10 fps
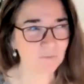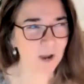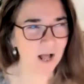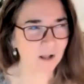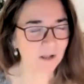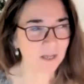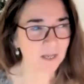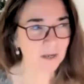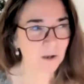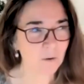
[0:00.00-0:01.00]
well,
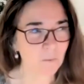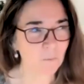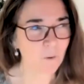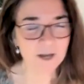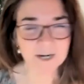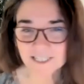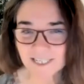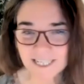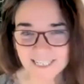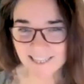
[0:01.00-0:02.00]
what is
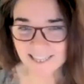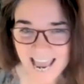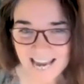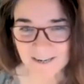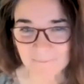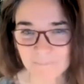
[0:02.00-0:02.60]
needed then?